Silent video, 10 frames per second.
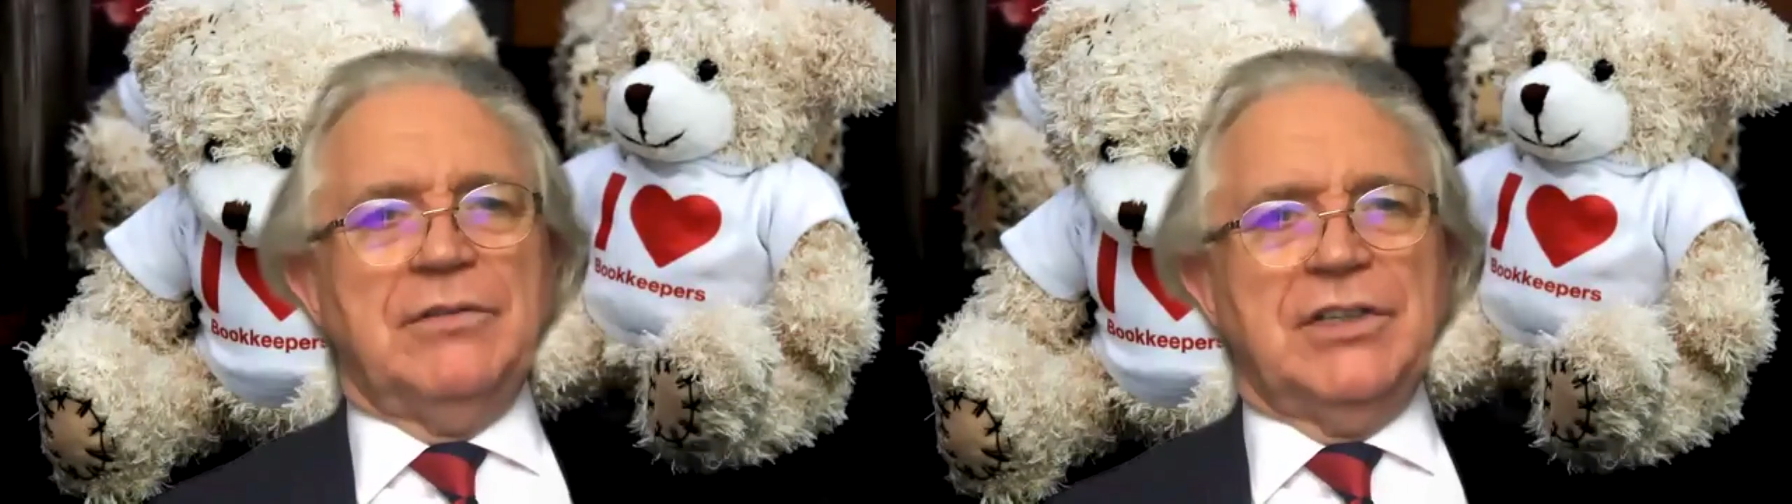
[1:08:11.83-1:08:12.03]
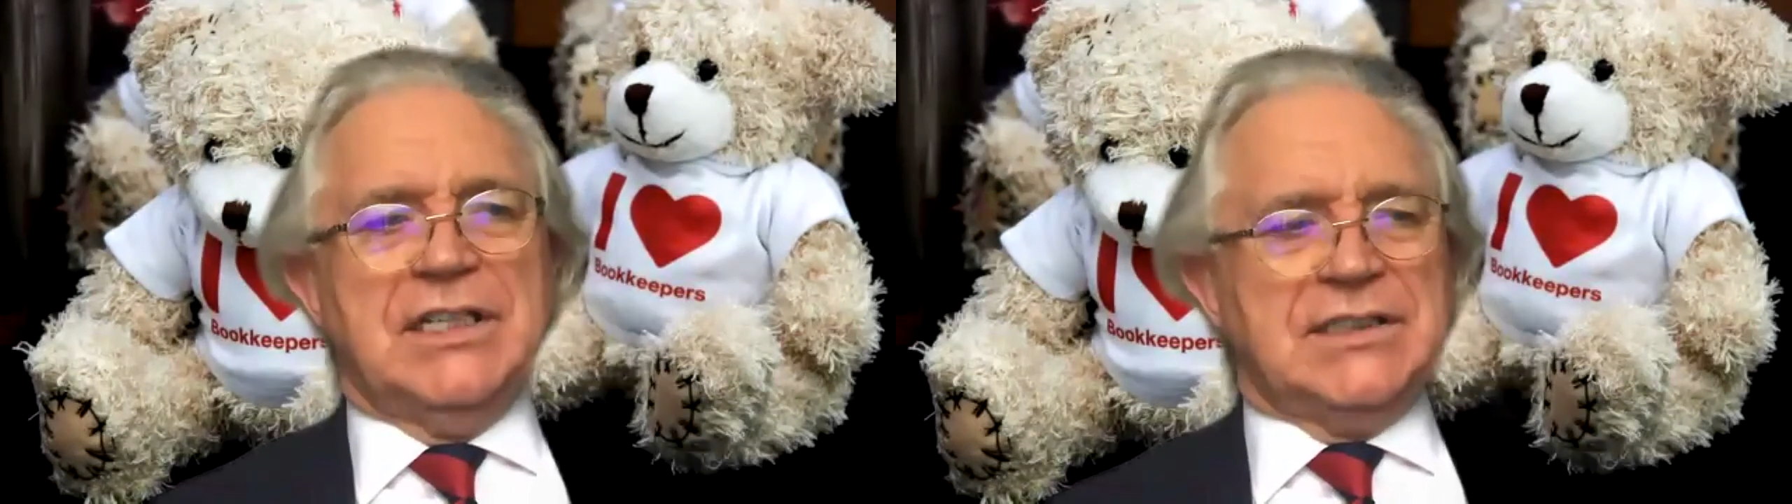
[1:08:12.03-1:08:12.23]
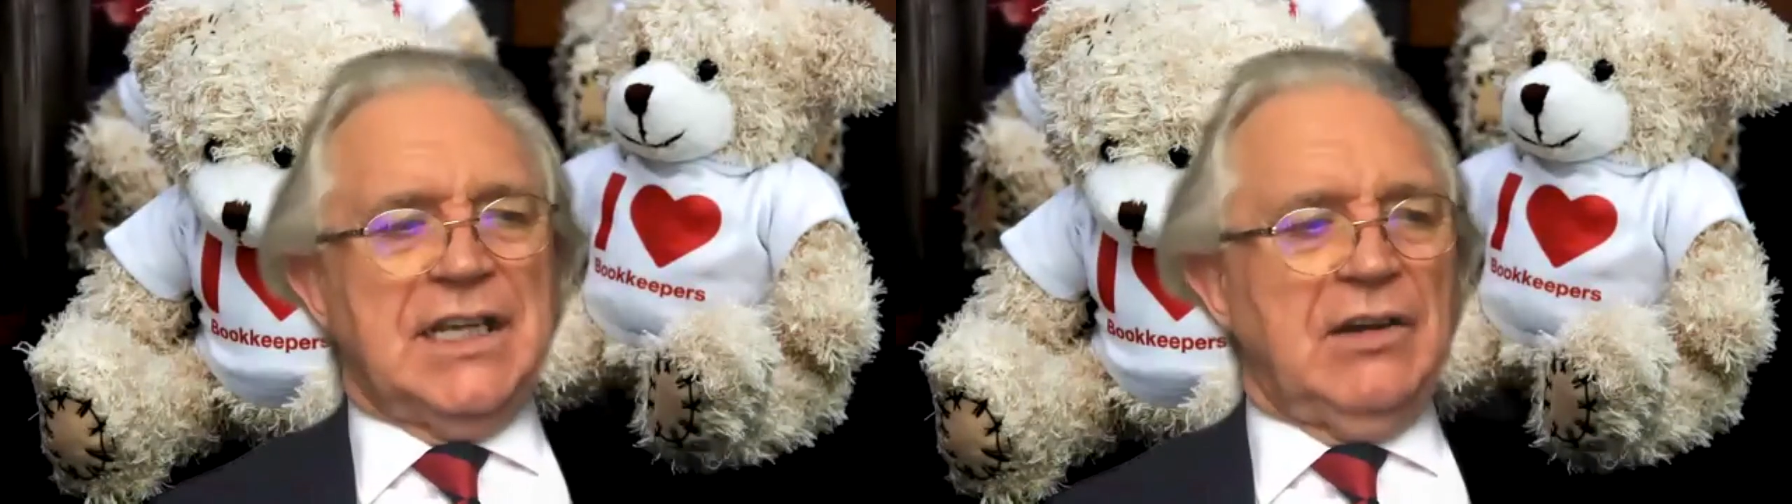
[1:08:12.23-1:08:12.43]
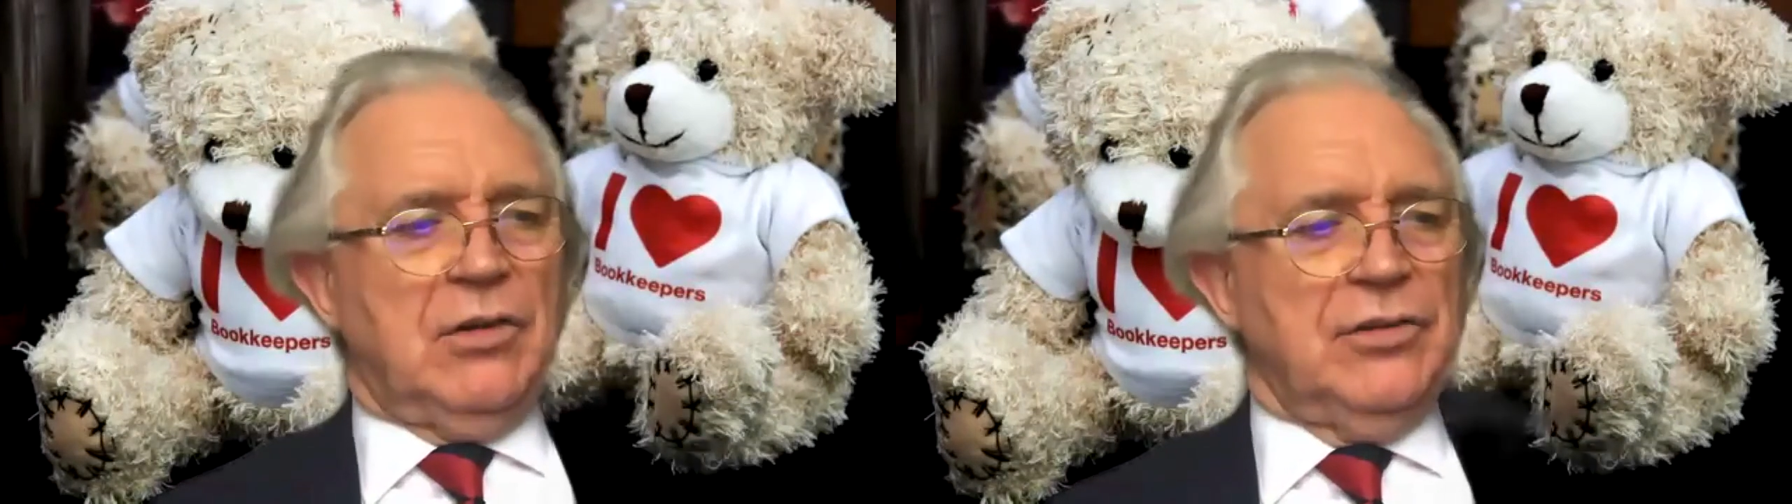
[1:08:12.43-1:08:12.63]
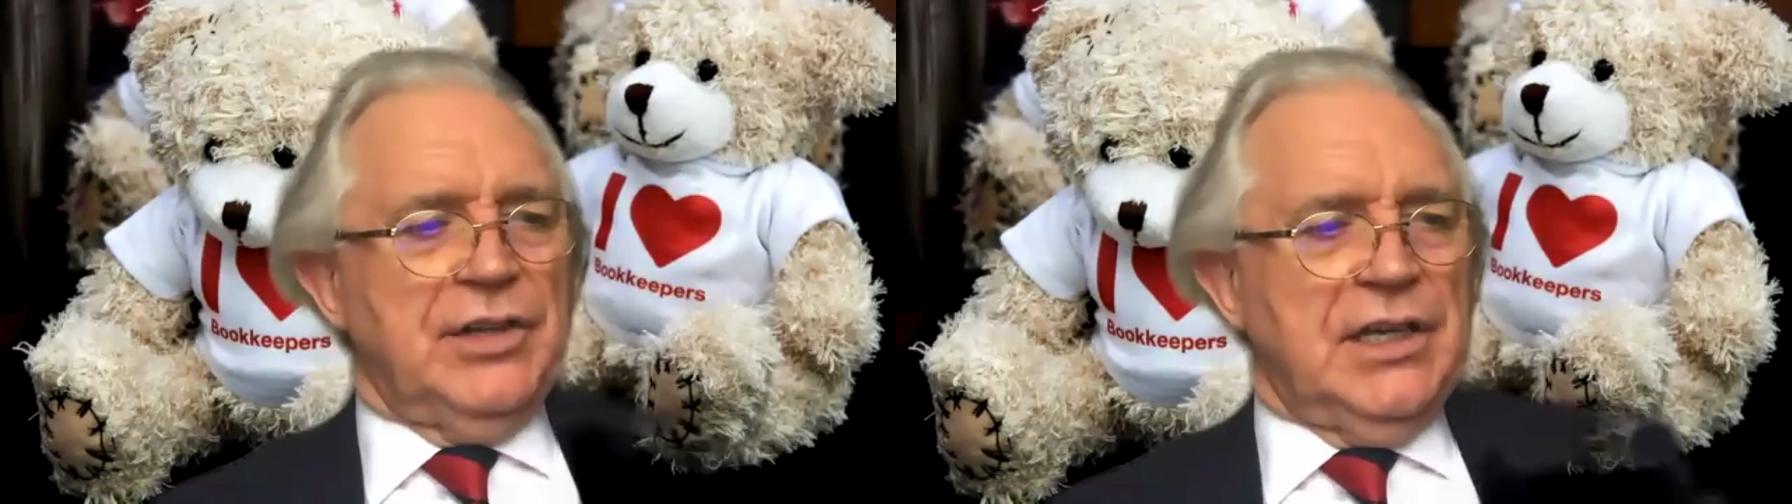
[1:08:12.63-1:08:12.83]
years now
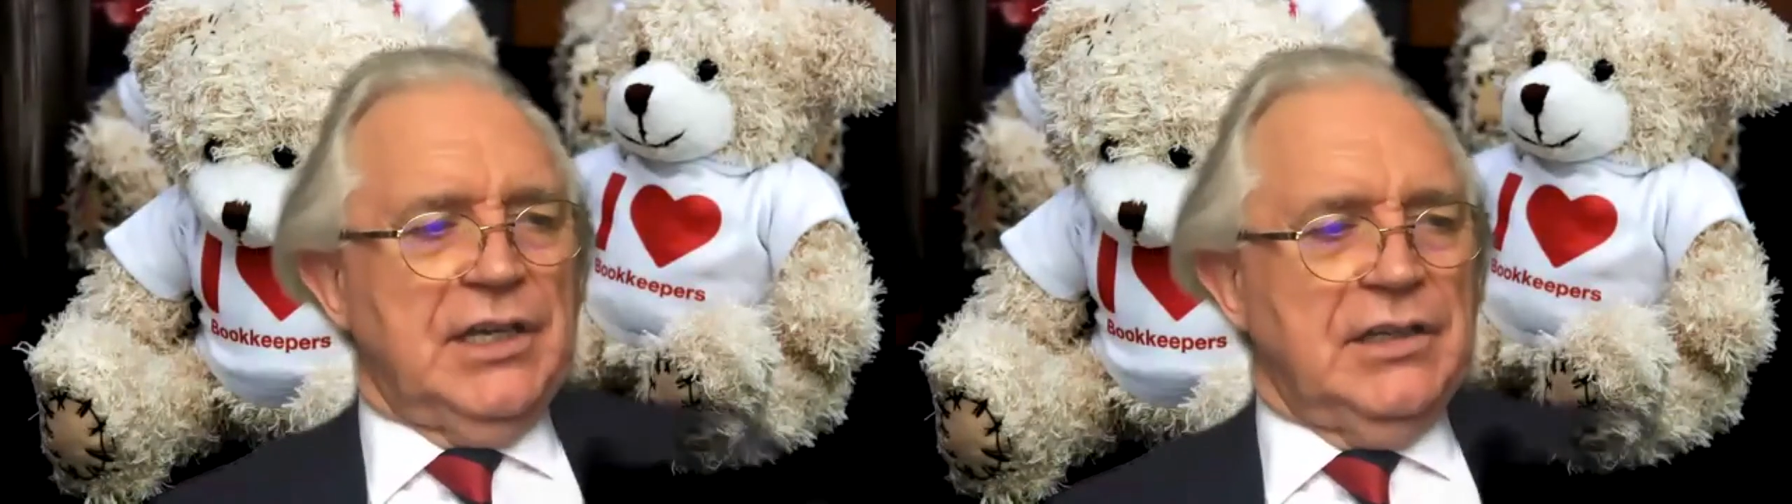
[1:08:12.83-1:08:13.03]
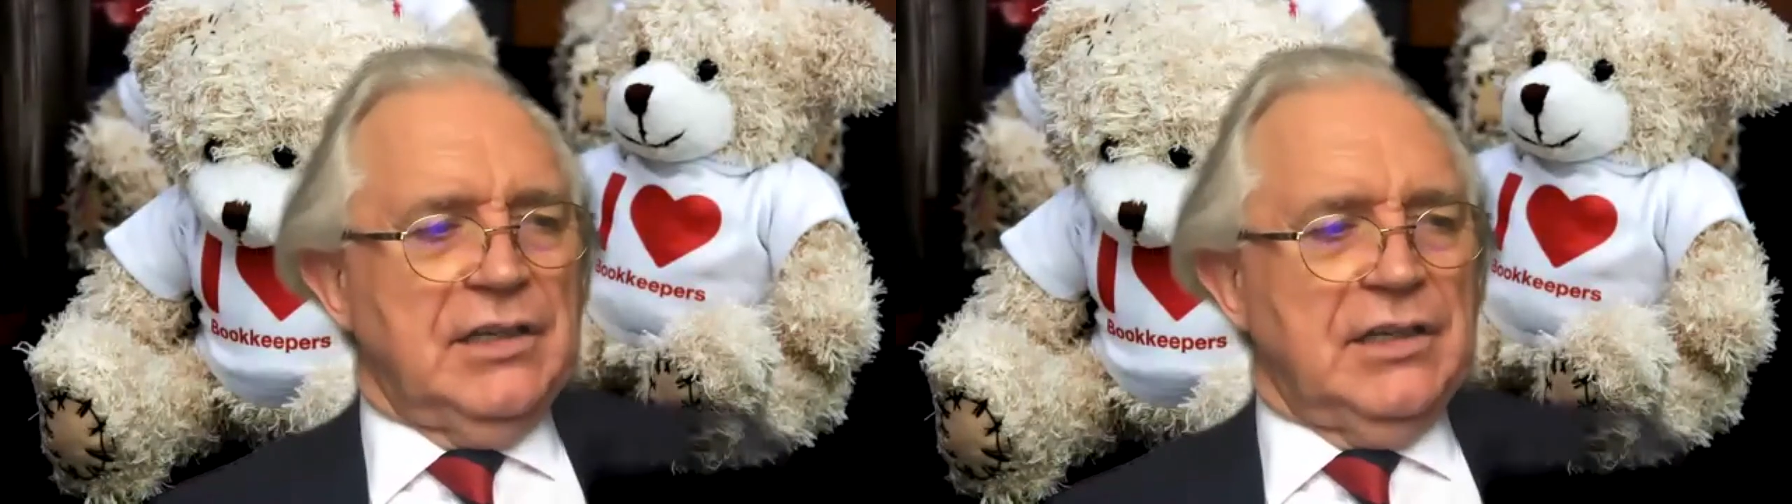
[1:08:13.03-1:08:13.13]
on the